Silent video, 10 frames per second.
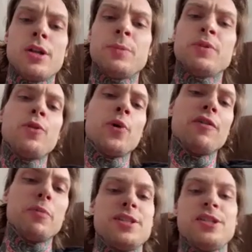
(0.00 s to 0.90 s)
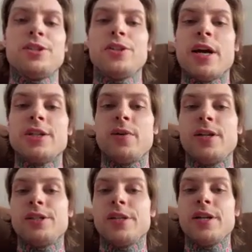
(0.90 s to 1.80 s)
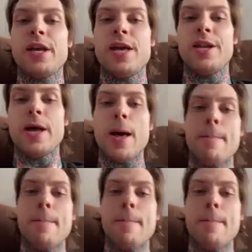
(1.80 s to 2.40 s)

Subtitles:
trip to Florida for my sister's graduation, and